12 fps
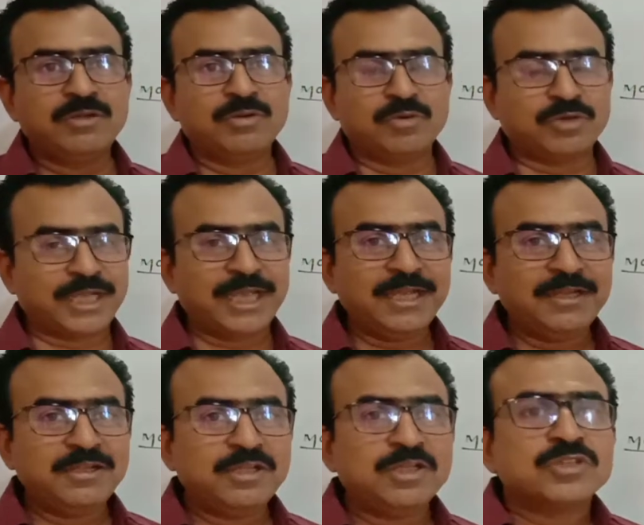
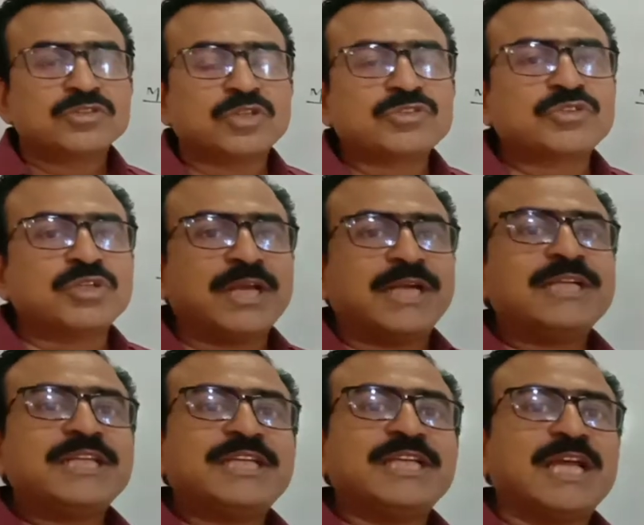Okay. So
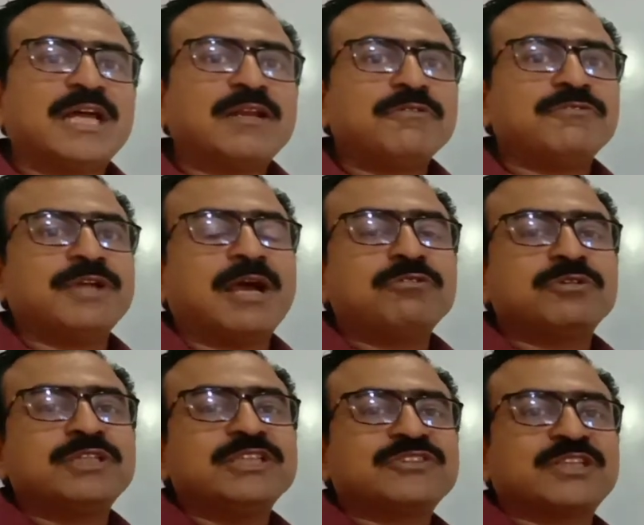student, here we have
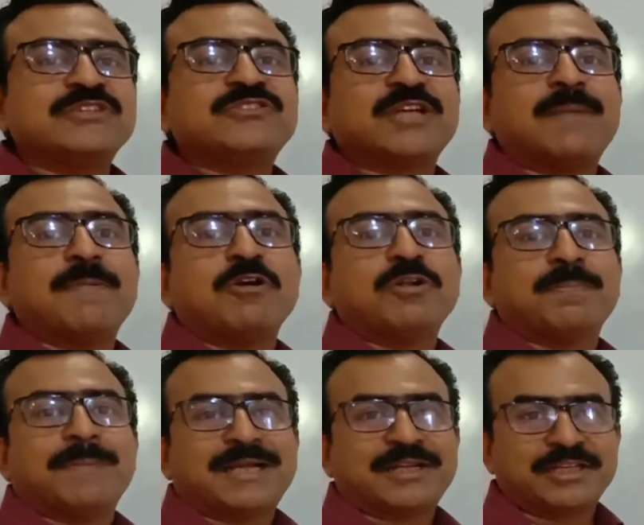to discuss about
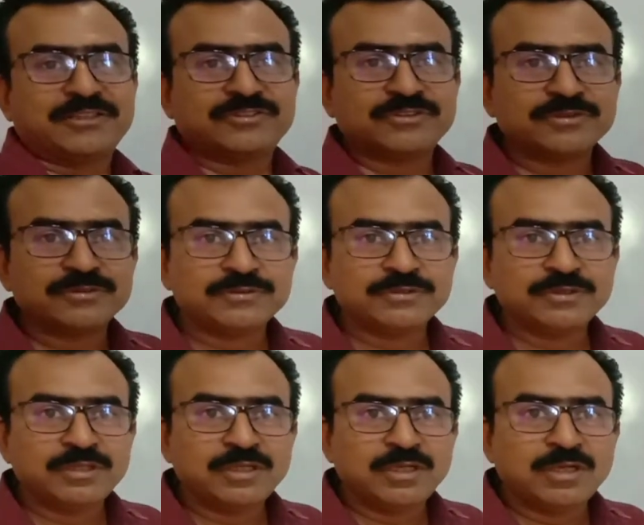matrix.
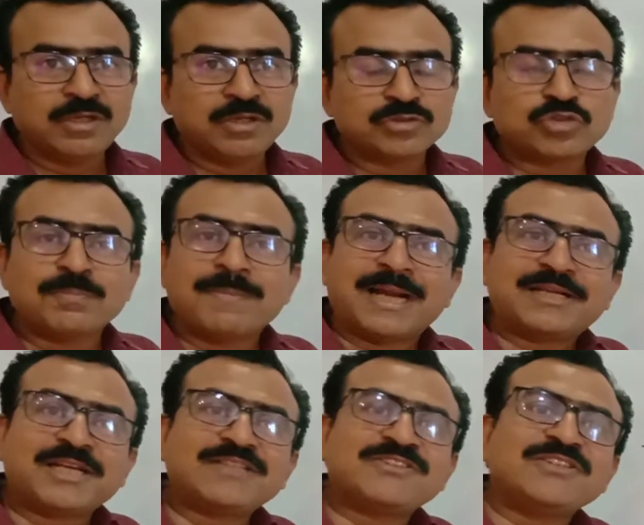So
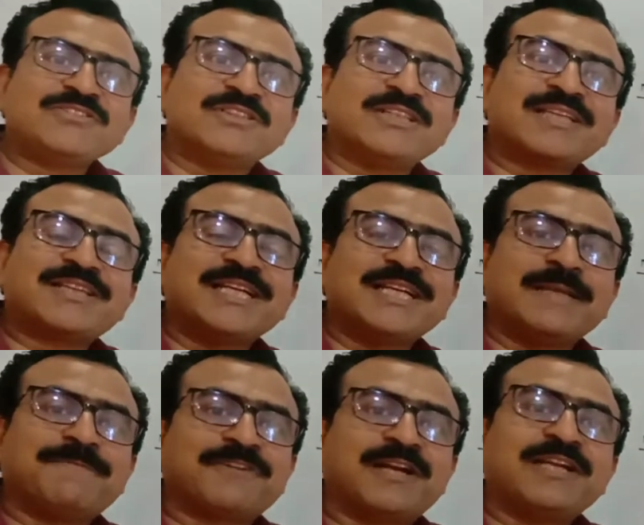matrix is nothing
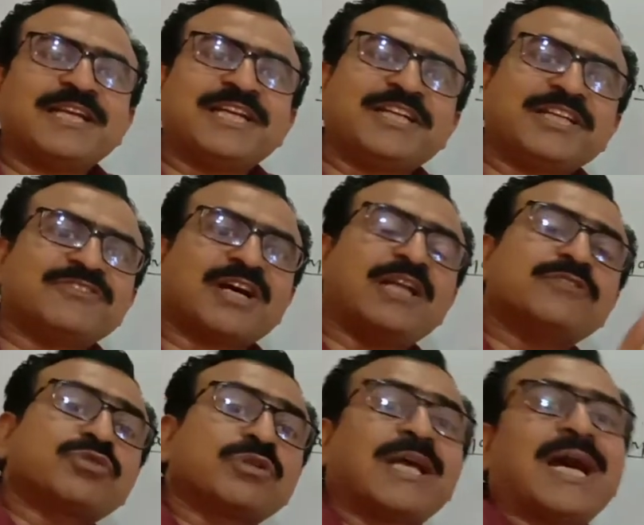different. It is
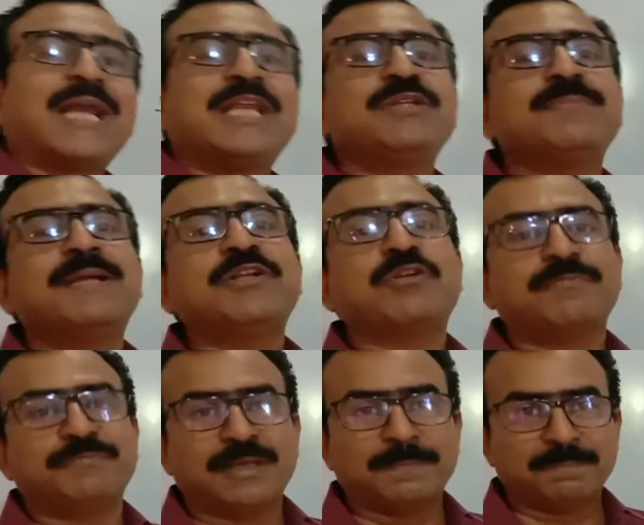also the arrangement
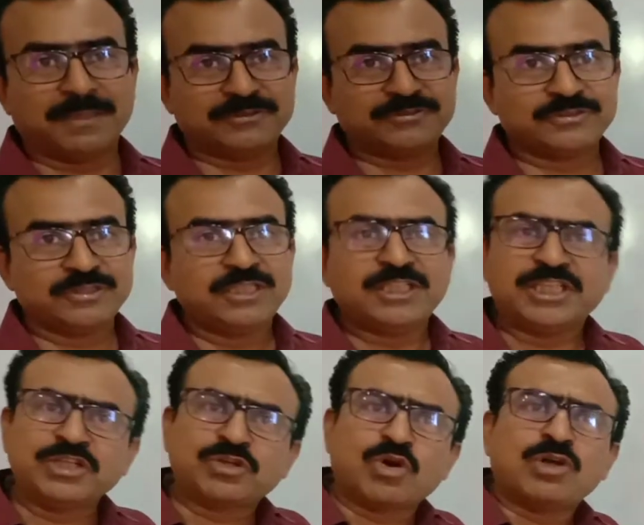of numbers
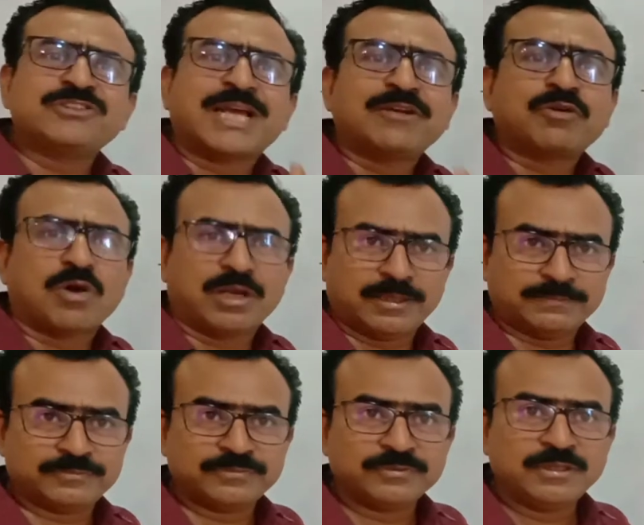in rows and columns.